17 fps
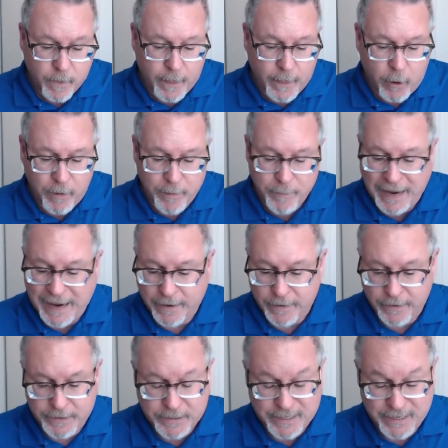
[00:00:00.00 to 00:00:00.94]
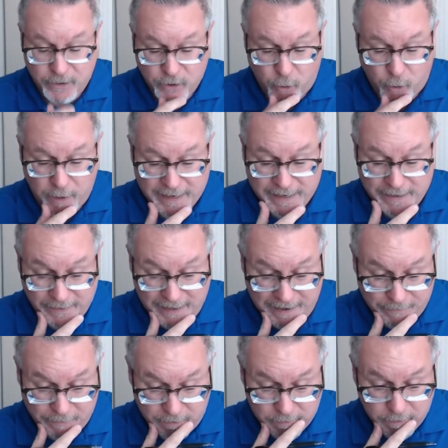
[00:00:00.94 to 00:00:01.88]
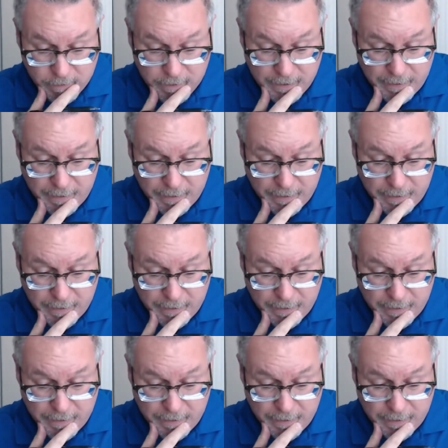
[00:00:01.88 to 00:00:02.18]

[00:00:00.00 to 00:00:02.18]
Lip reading: going back, let's say 2011,